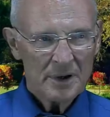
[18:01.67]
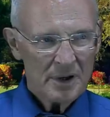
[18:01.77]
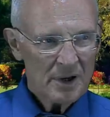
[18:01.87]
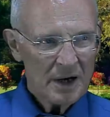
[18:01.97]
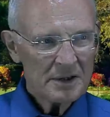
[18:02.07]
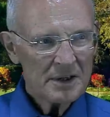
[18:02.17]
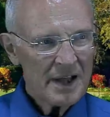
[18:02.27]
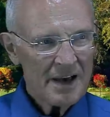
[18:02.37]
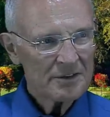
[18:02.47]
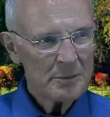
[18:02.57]
God didn't
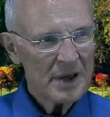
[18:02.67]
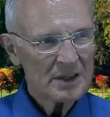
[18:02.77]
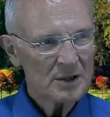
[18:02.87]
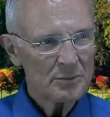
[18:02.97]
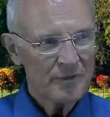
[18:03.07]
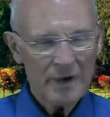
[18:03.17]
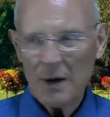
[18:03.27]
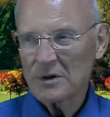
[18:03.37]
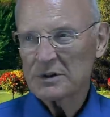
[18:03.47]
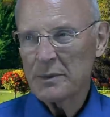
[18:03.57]
have to make the
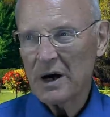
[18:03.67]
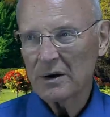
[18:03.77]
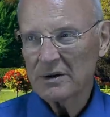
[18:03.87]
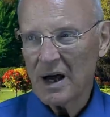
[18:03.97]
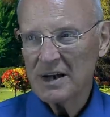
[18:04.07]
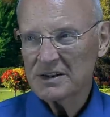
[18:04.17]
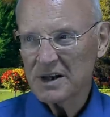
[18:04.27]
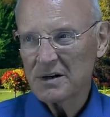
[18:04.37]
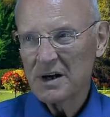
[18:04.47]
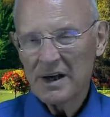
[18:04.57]
flowers smell nice.
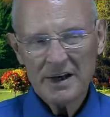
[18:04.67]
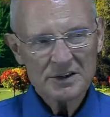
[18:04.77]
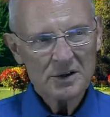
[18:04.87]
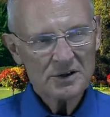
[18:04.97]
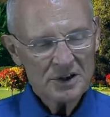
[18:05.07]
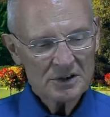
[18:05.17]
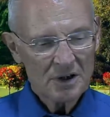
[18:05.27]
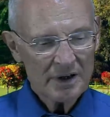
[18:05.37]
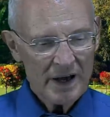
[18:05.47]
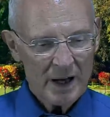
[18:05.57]
they it's good just to
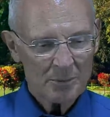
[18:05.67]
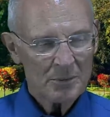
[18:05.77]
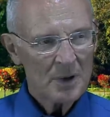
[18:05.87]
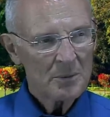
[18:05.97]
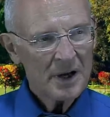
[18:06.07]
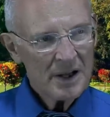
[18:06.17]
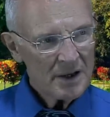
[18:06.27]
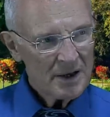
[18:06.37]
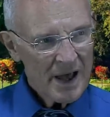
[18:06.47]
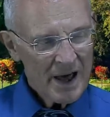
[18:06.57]
look at them. But
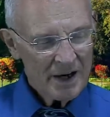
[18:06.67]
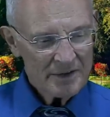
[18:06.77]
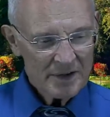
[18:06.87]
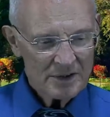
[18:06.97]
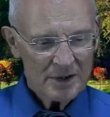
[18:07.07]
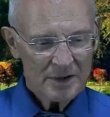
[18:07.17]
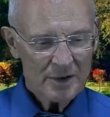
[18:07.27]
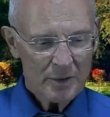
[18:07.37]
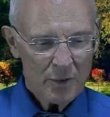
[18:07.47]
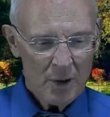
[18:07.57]
He added the,
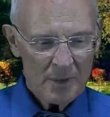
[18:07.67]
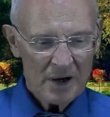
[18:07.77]
the aroma.